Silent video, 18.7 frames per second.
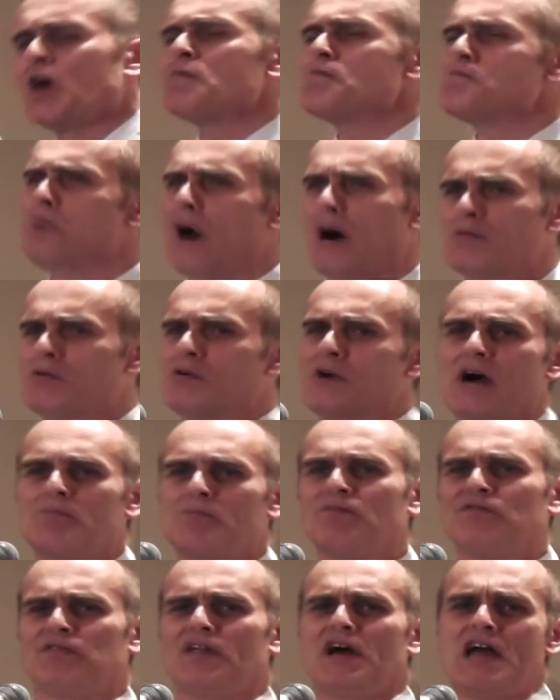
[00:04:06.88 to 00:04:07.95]
on
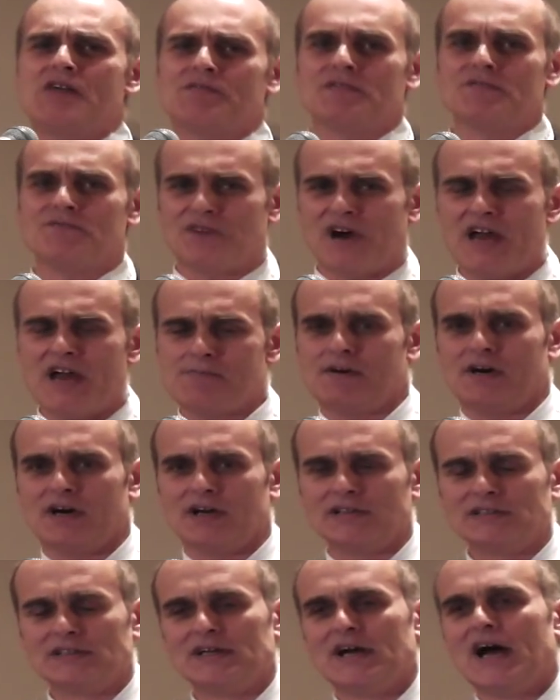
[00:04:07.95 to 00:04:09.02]
bubblegum flavoured vapour
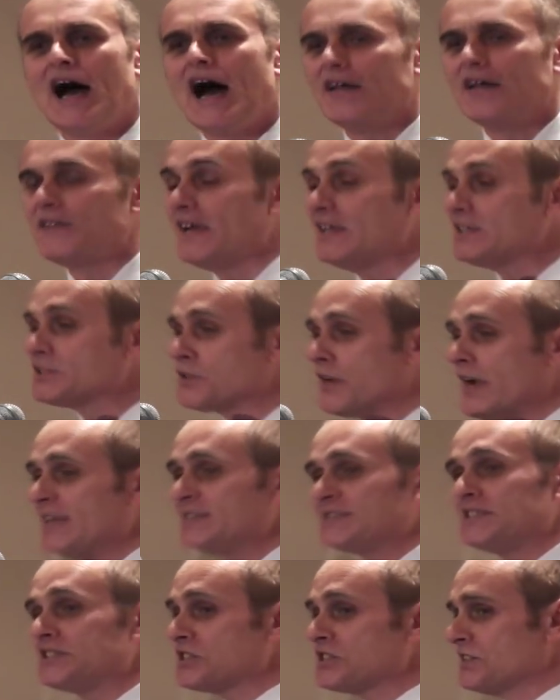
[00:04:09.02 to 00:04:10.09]
and then
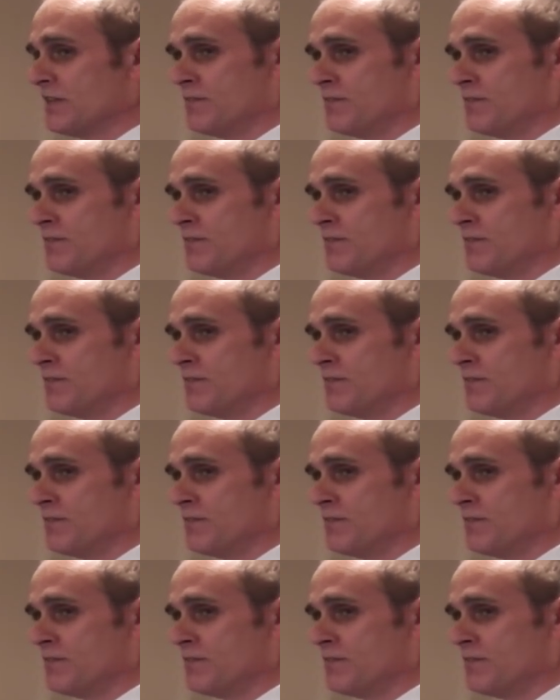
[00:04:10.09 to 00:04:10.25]
transition